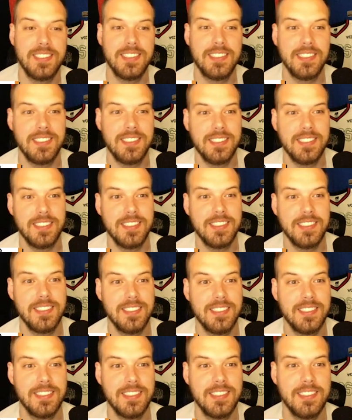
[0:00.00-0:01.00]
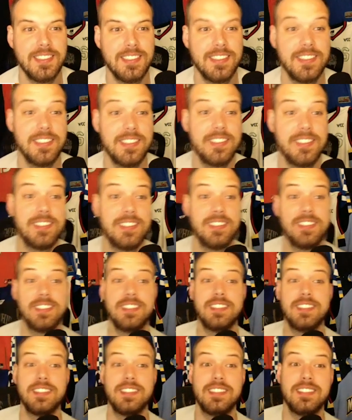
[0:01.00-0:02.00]

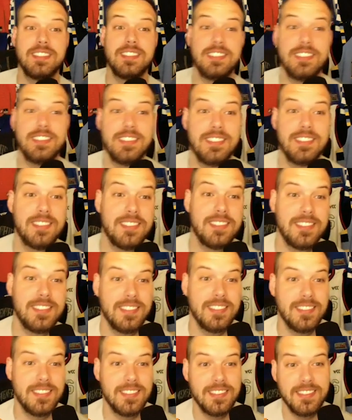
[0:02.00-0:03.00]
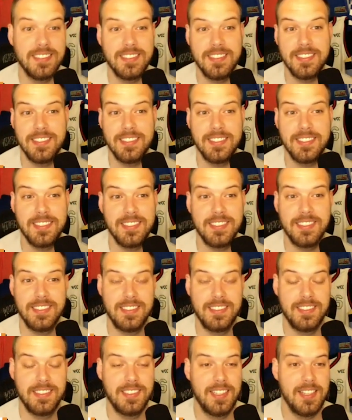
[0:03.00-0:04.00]

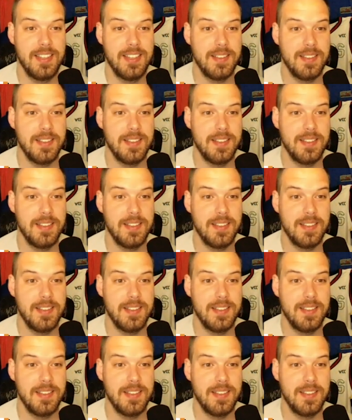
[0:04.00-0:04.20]
This person isn't speaking.